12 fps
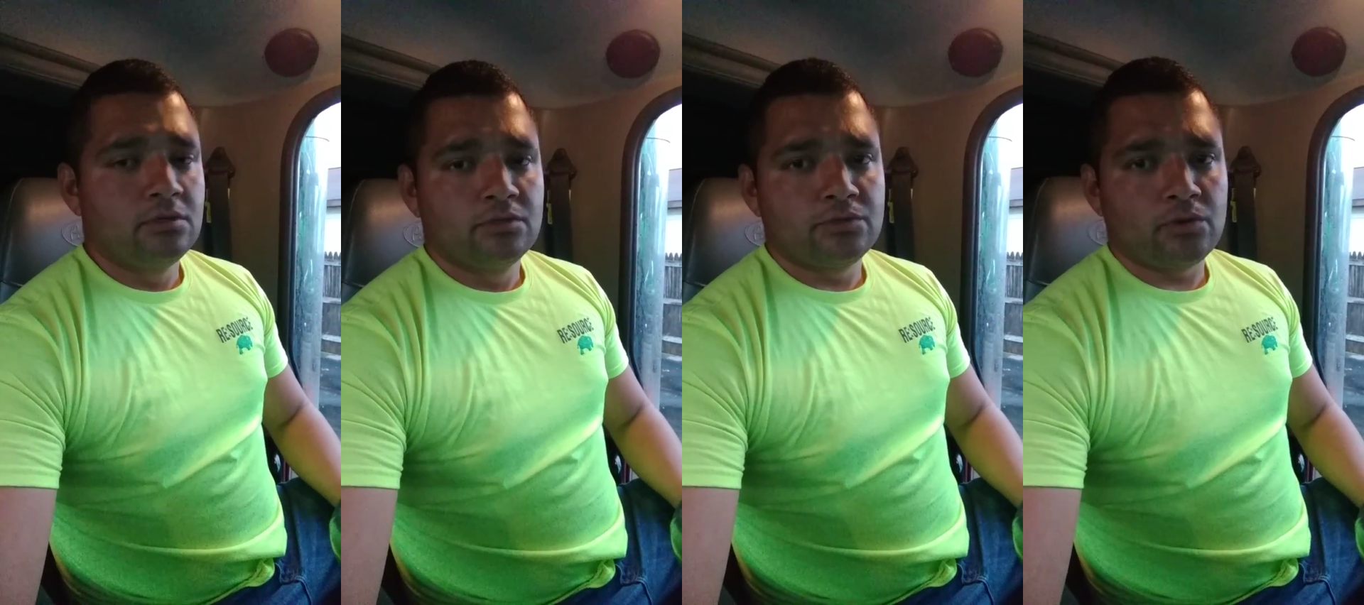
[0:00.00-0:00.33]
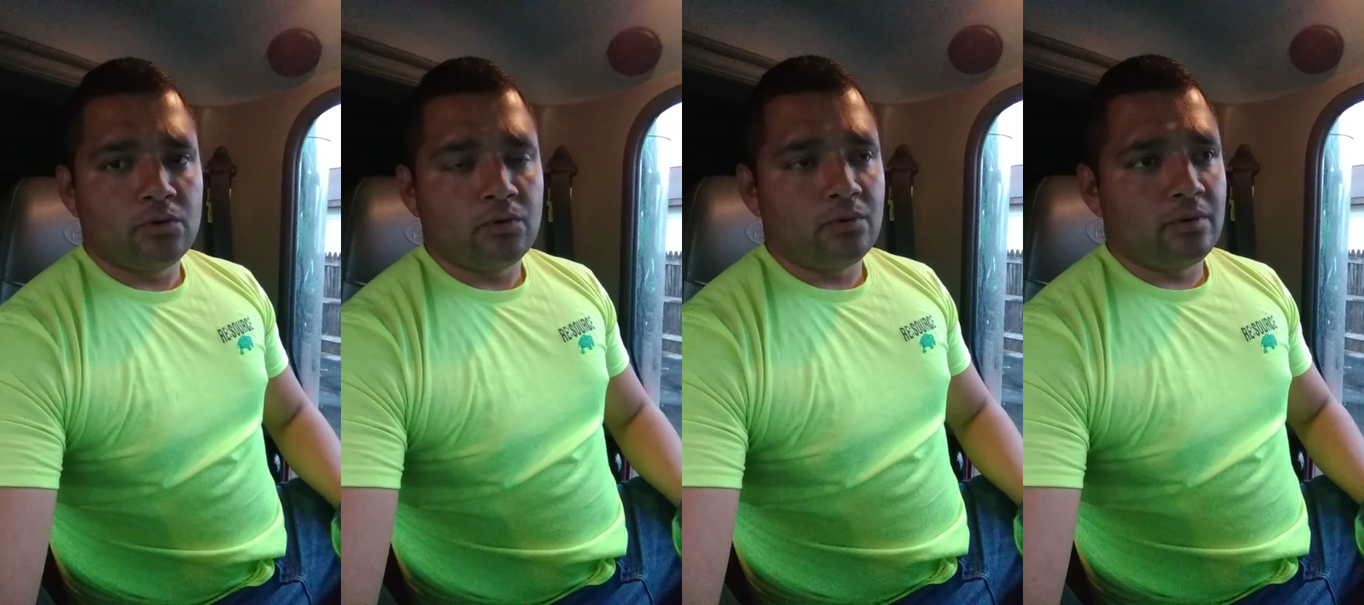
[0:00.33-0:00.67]

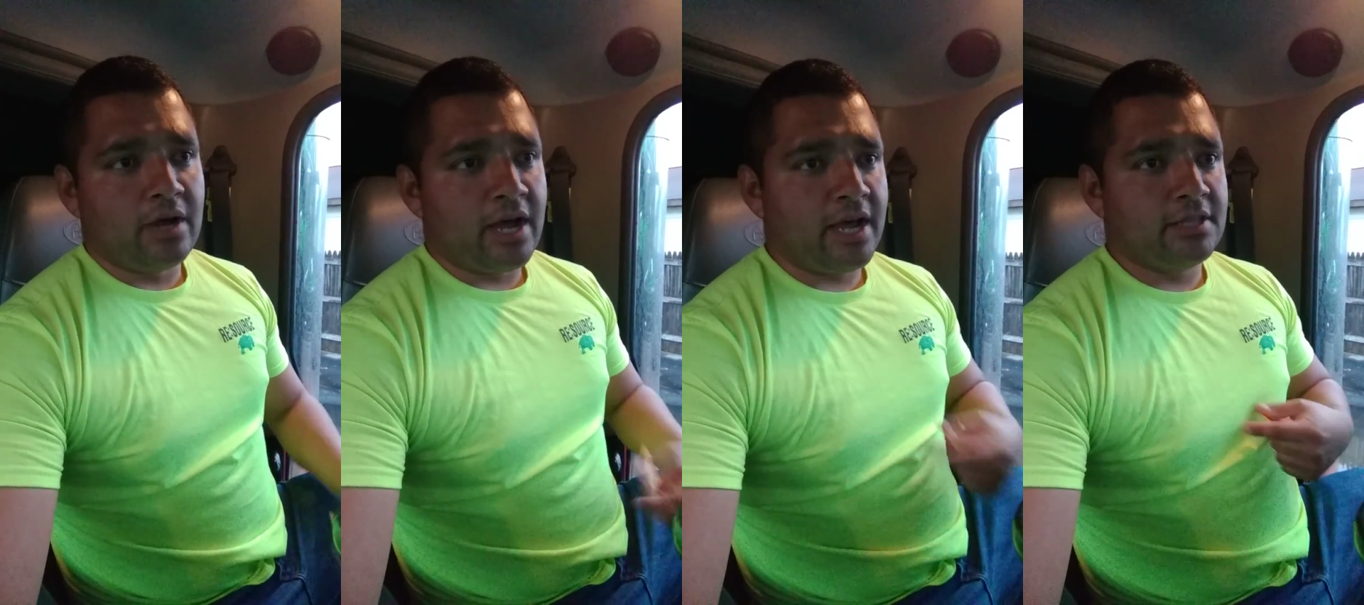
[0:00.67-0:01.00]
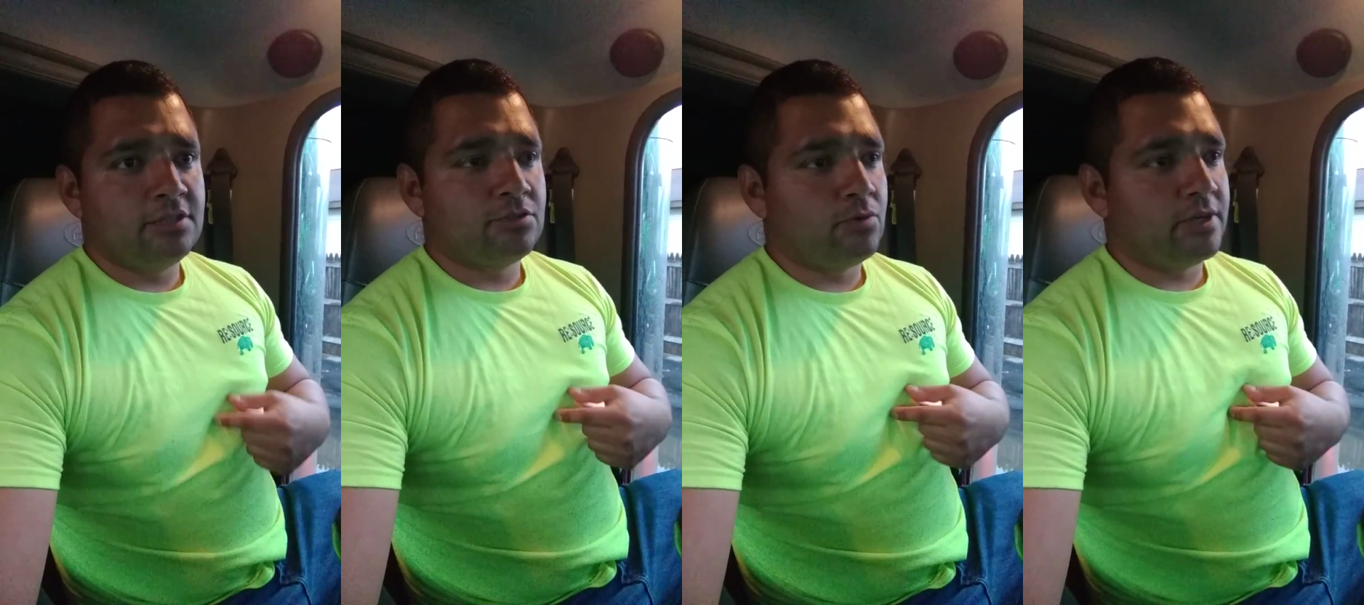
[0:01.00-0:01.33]
So I had
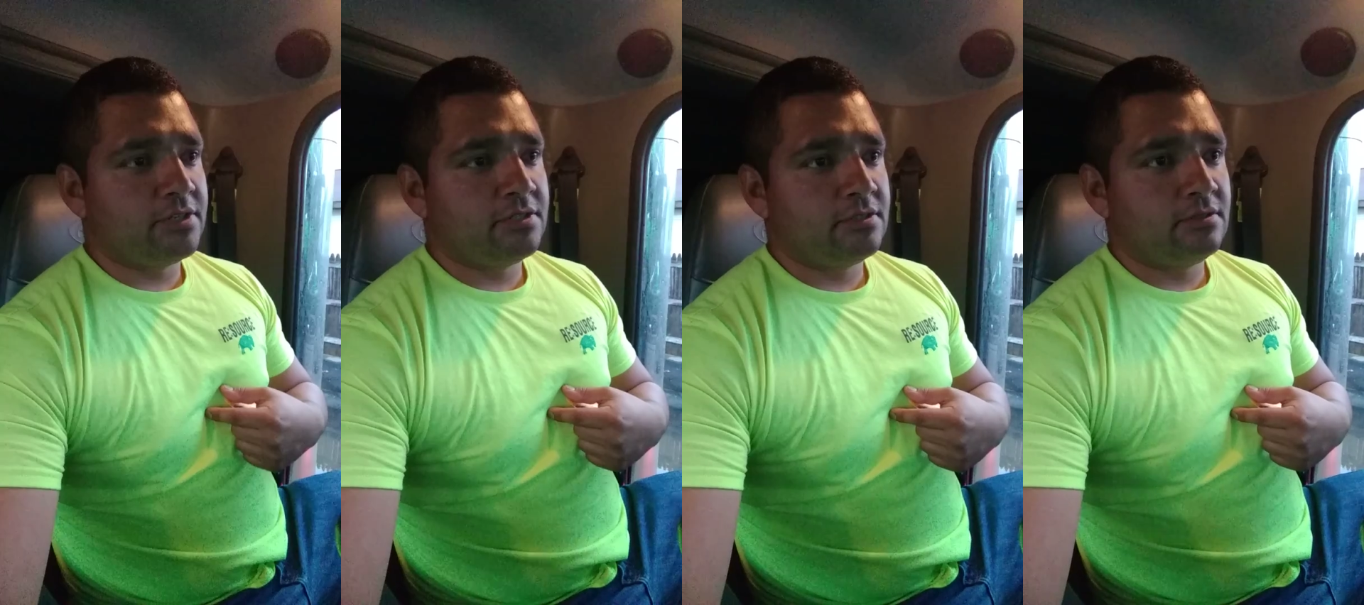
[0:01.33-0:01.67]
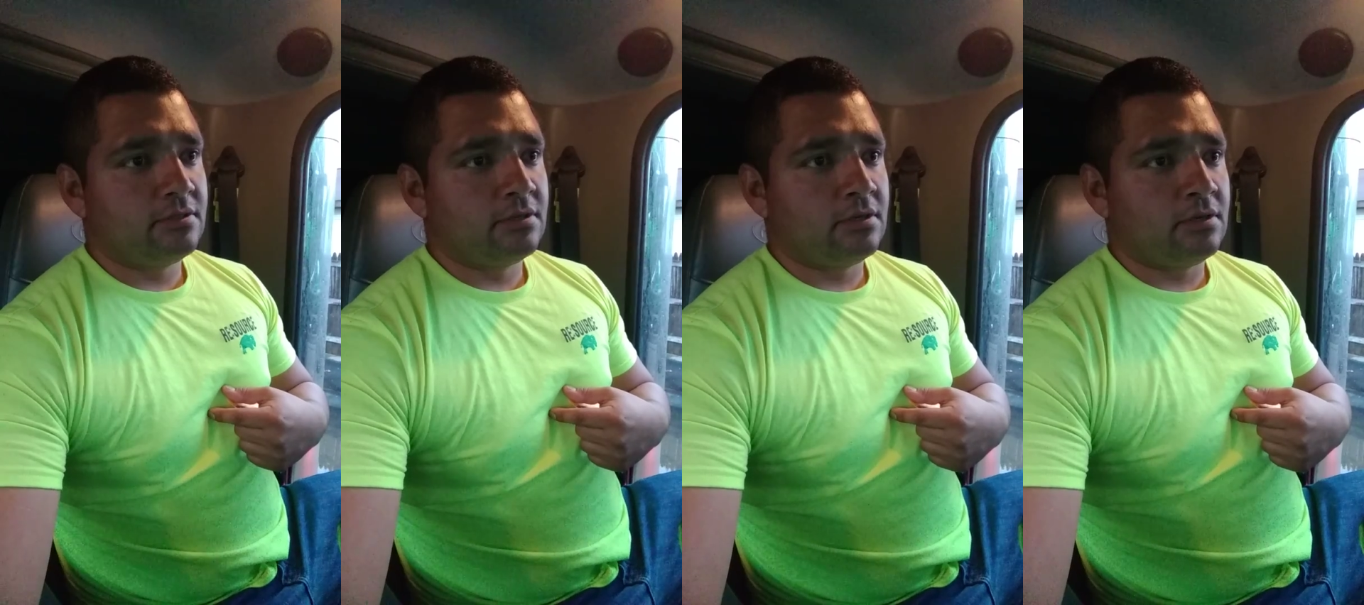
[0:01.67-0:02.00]
this question
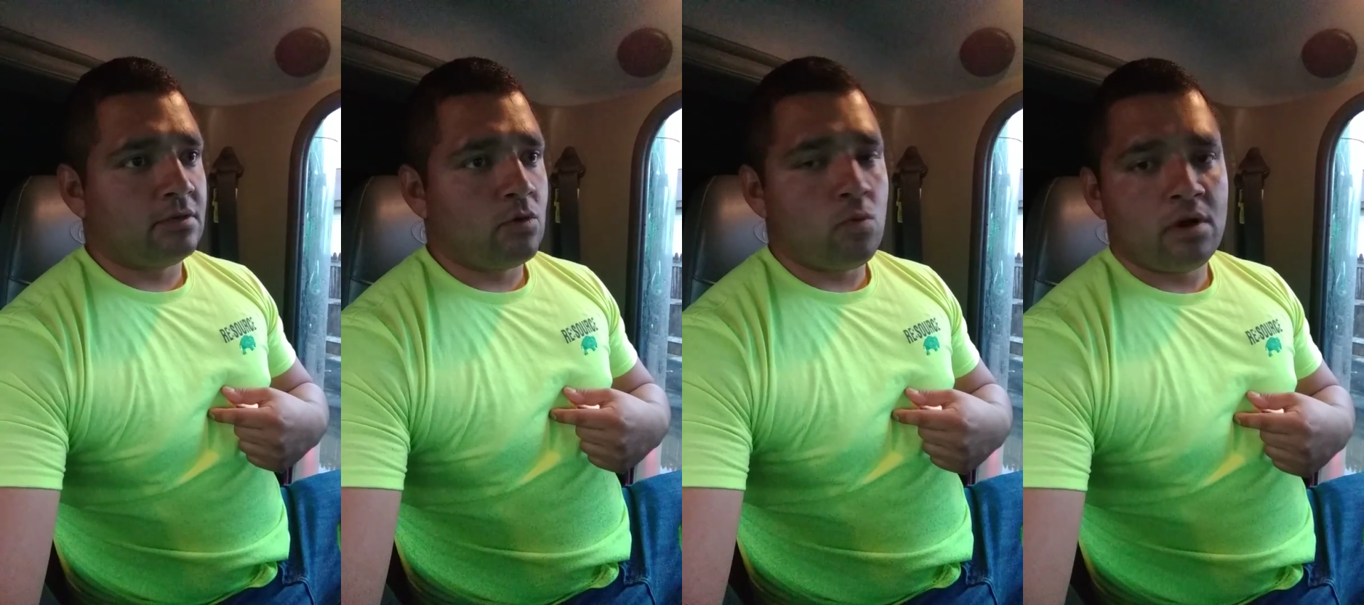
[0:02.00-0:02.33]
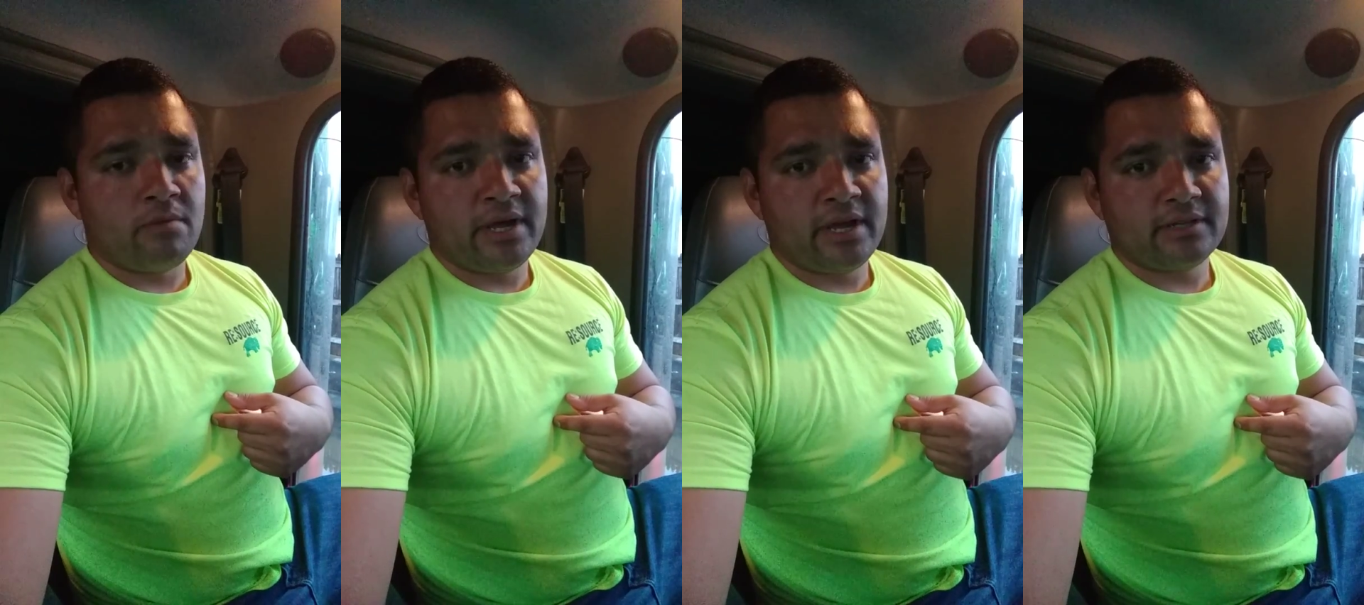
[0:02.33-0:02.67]
a while
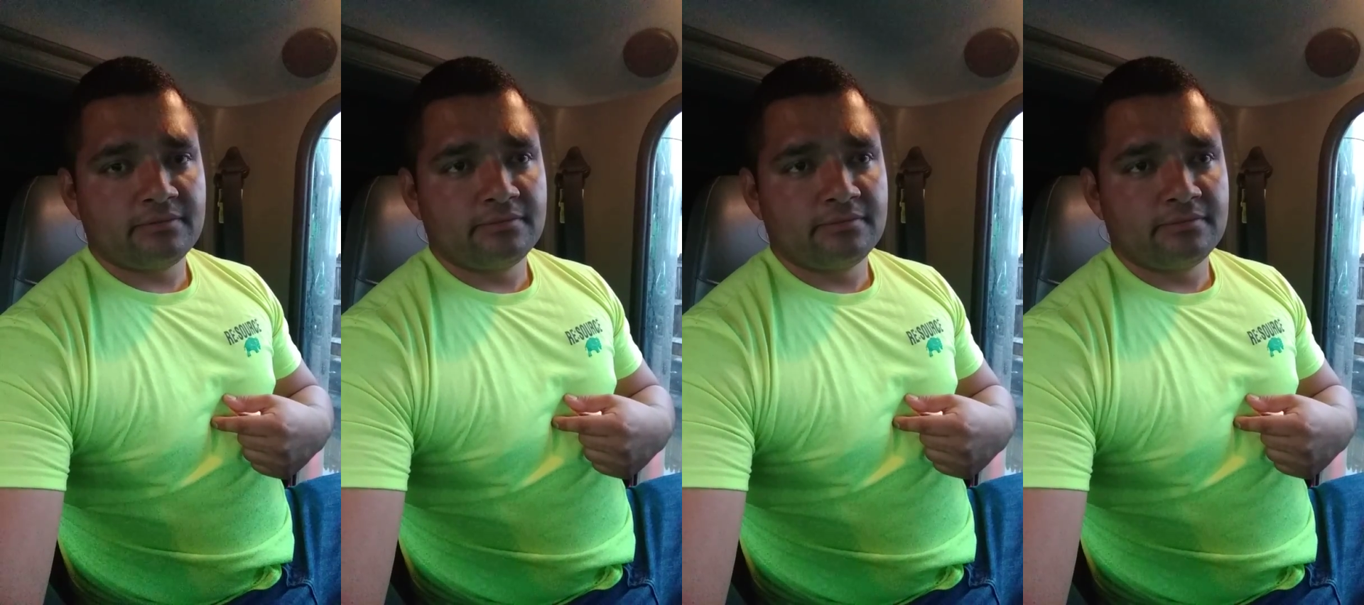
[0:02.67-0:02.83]
back,